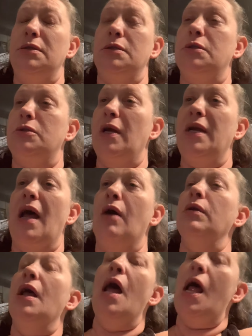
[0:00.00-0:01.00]
straight
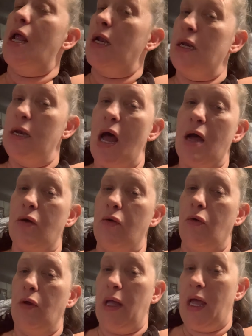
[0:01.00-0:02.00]
out not
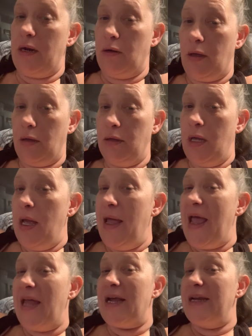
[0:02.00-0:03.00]
cool at all.
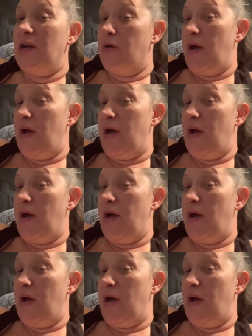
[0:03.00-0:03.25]
And I know